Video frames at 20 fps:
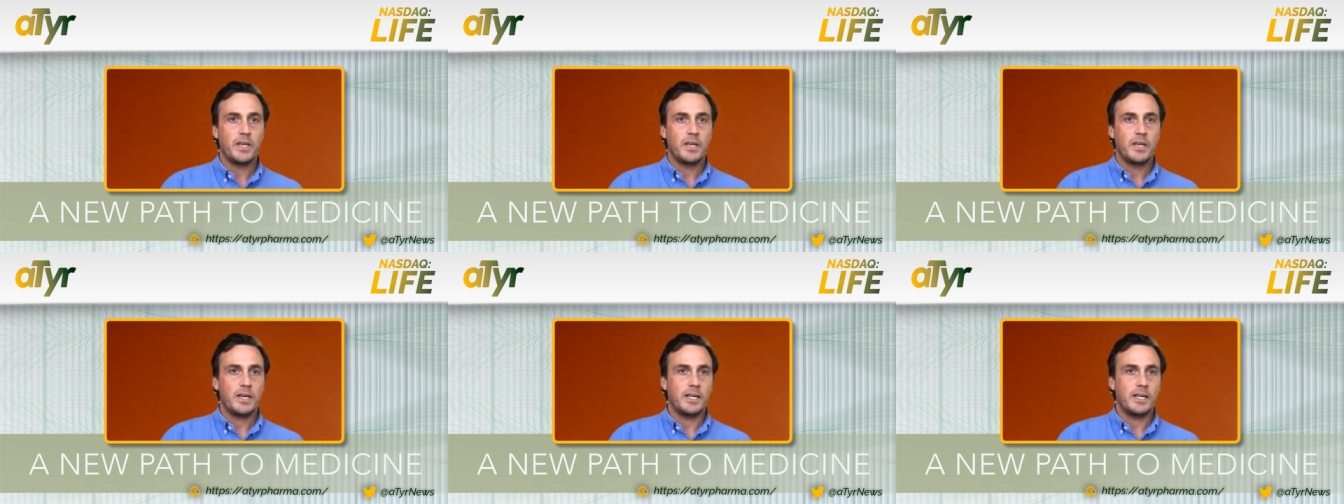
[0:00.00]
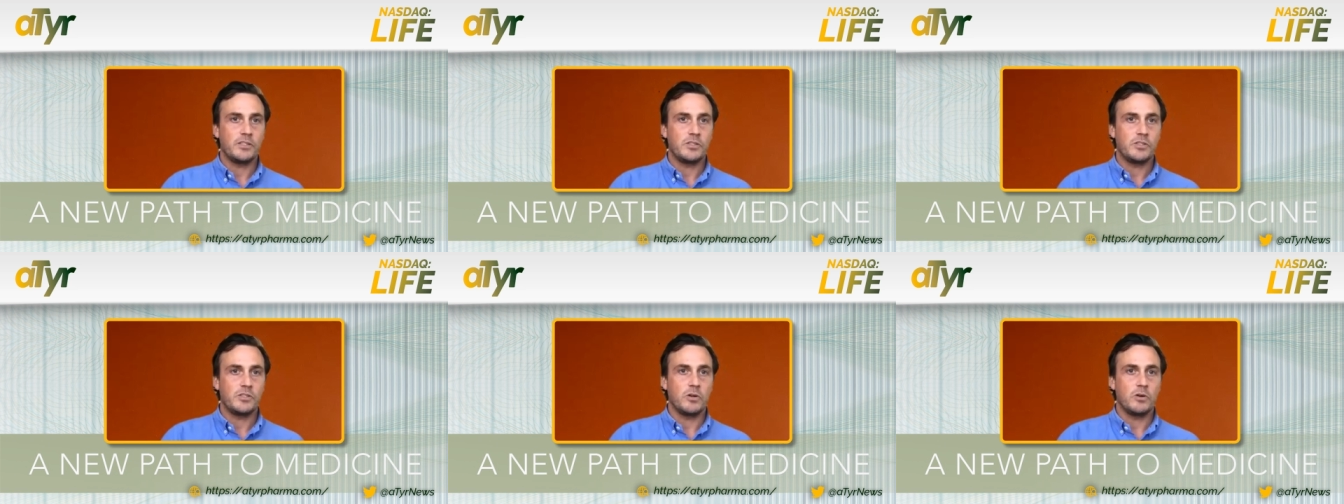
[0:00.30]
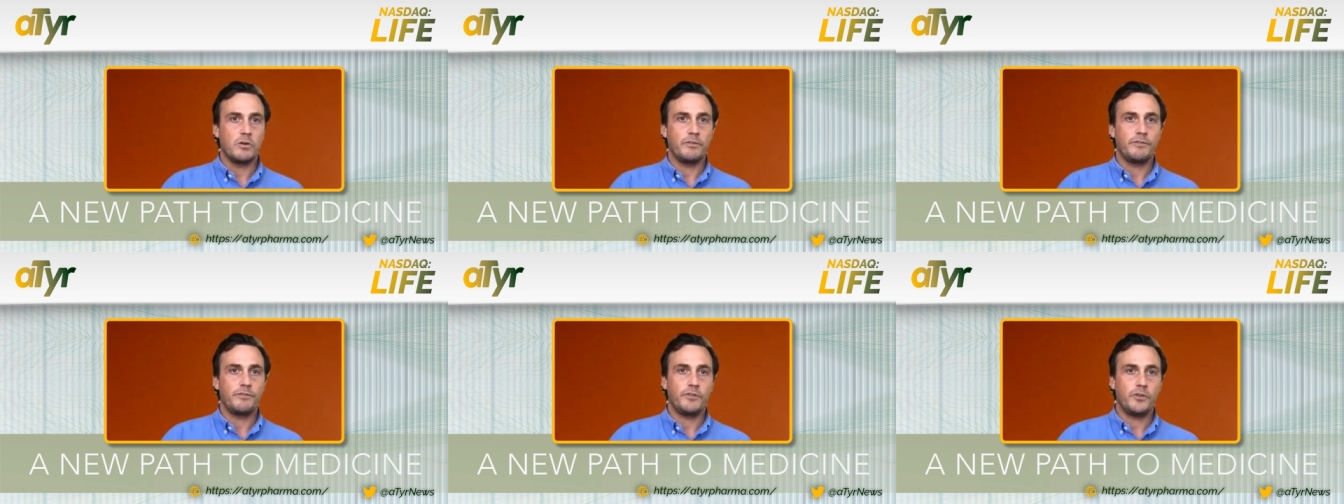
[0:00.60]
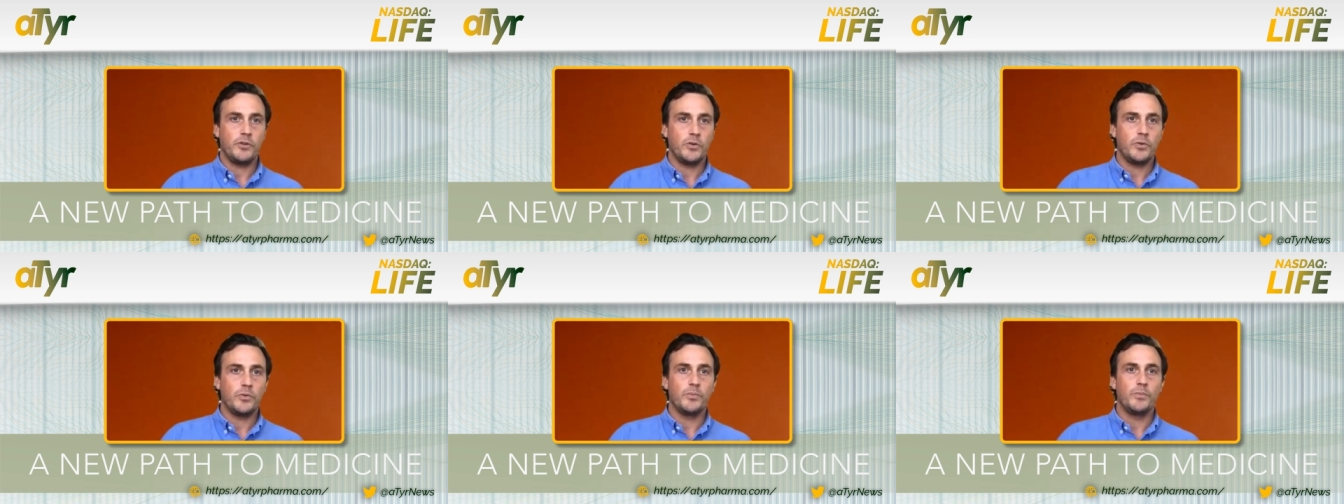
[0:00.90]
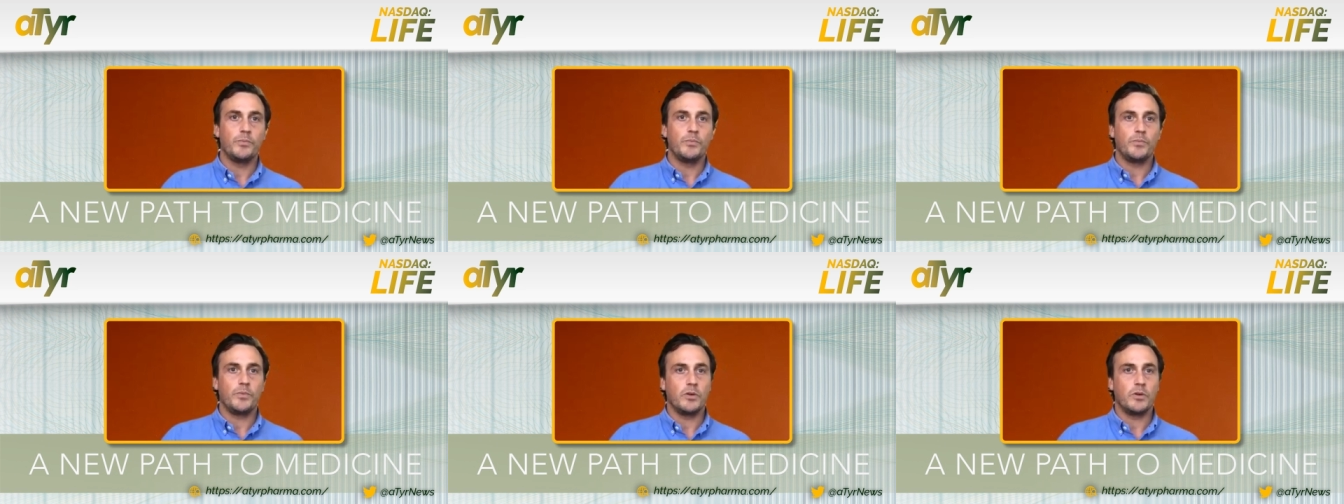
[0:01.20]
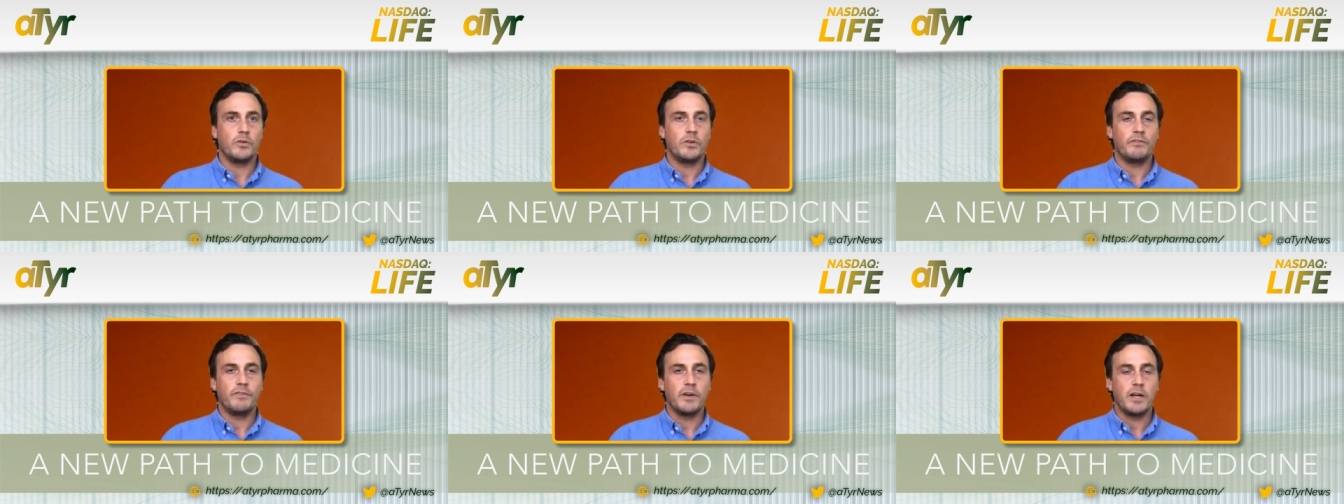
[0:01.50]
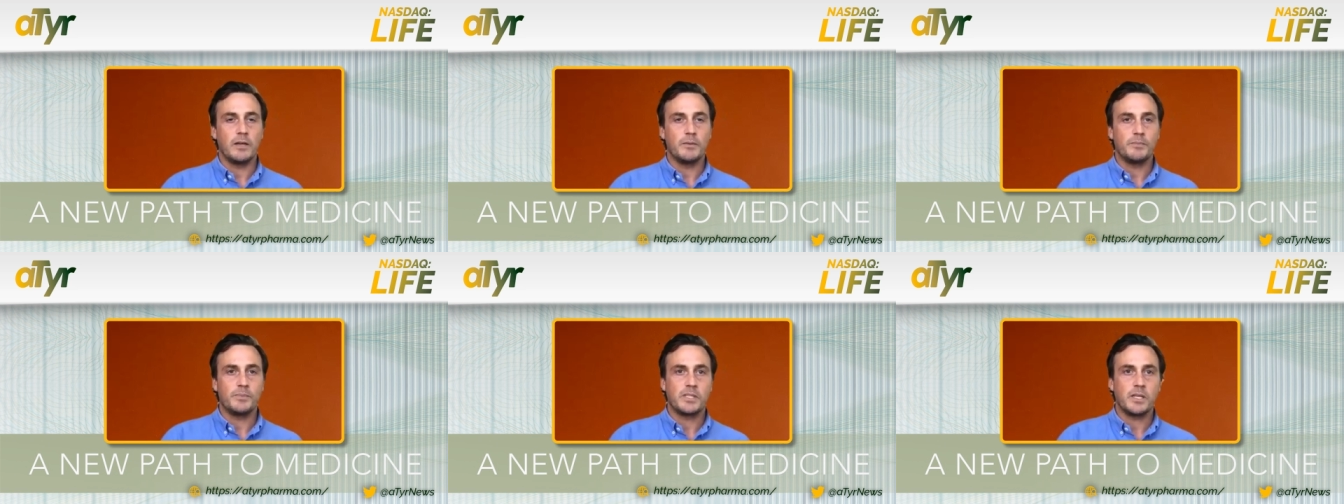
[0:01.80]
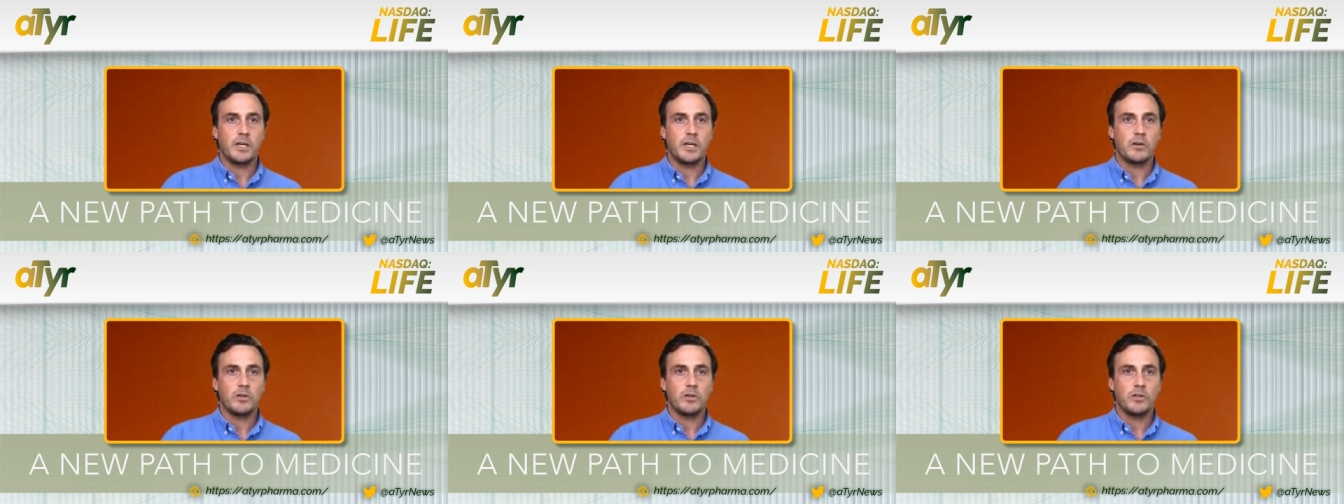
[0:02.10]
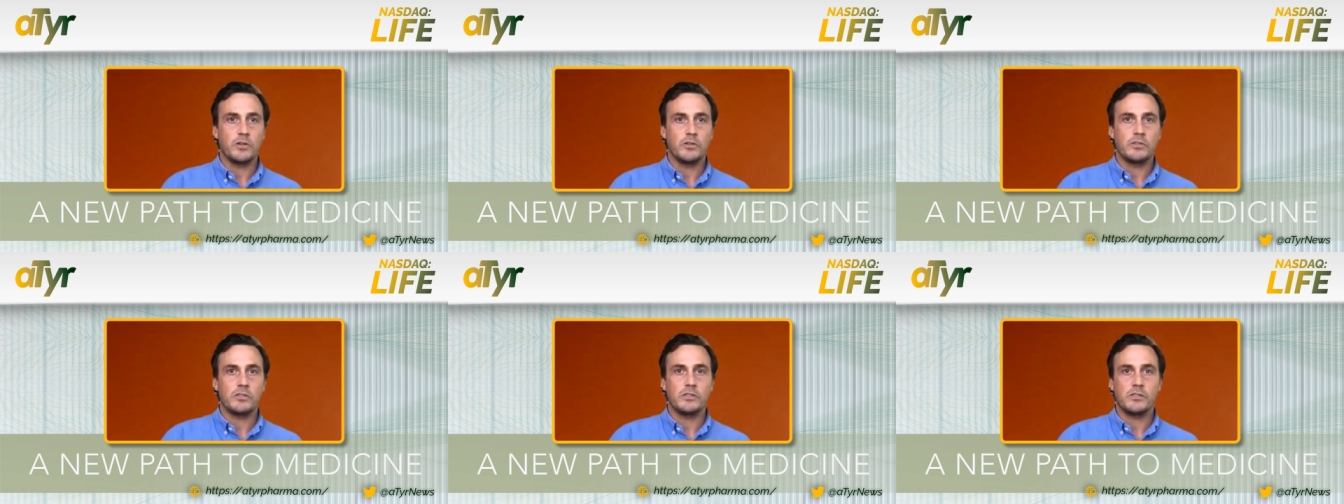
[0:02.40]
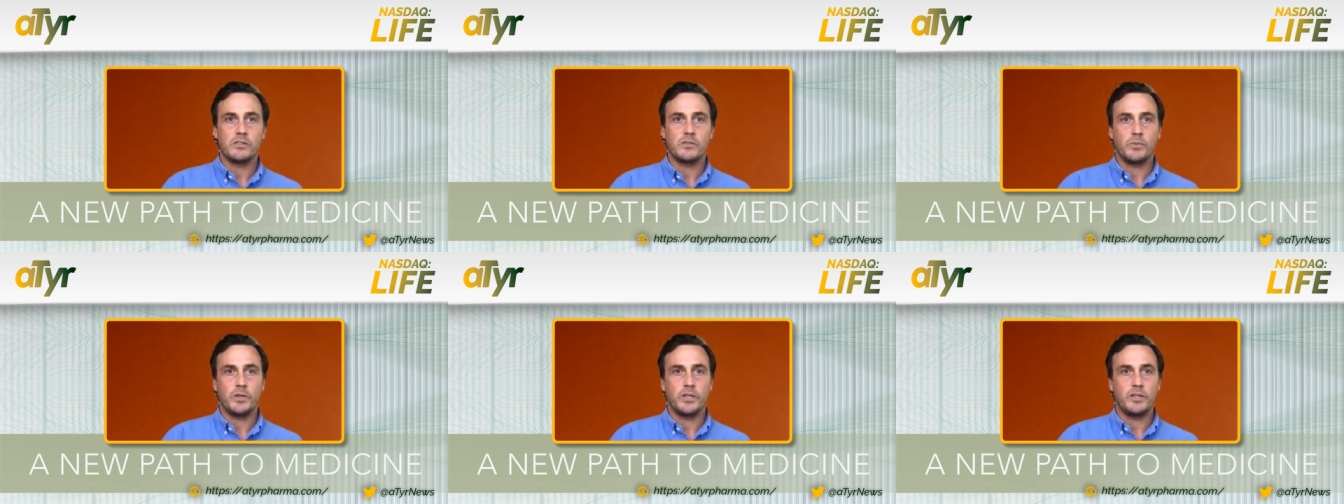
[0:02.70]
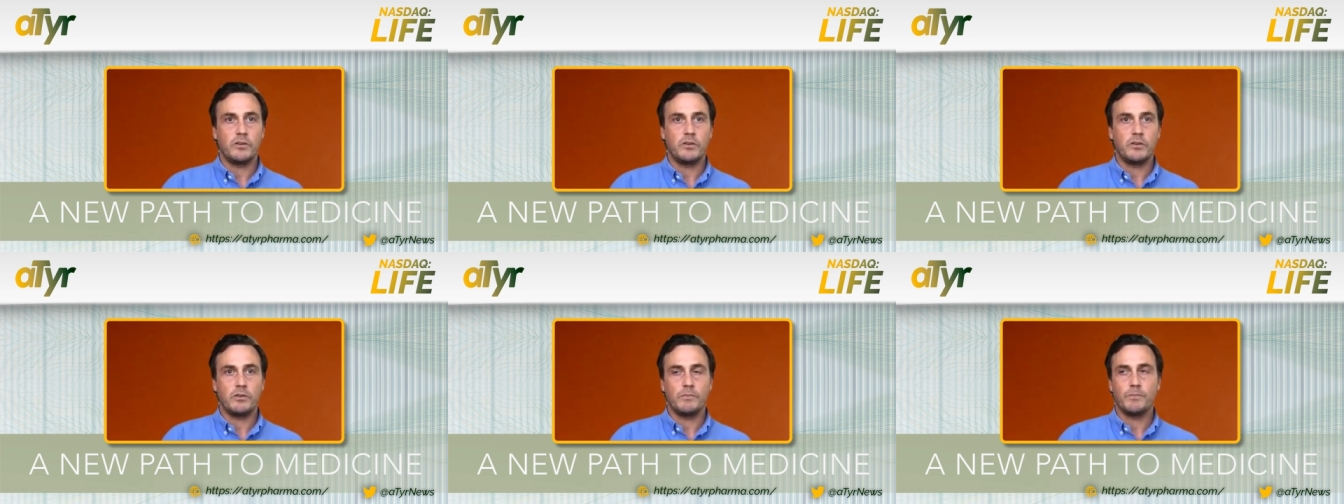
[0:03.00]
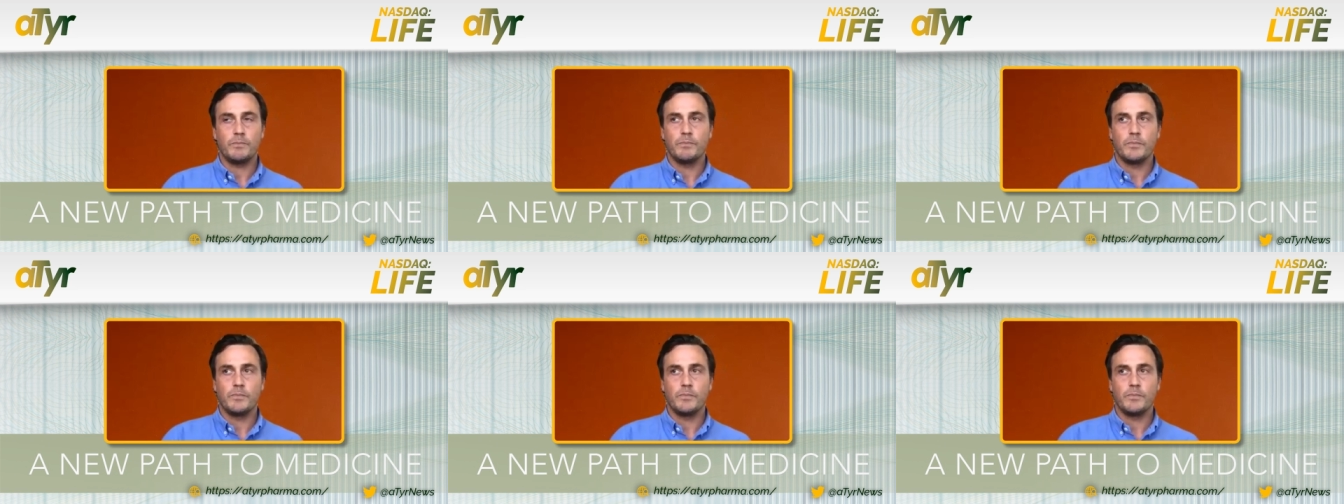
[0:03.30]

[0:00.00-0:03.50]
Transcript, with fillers: And so if you, you know, develop sarcoidosis when you're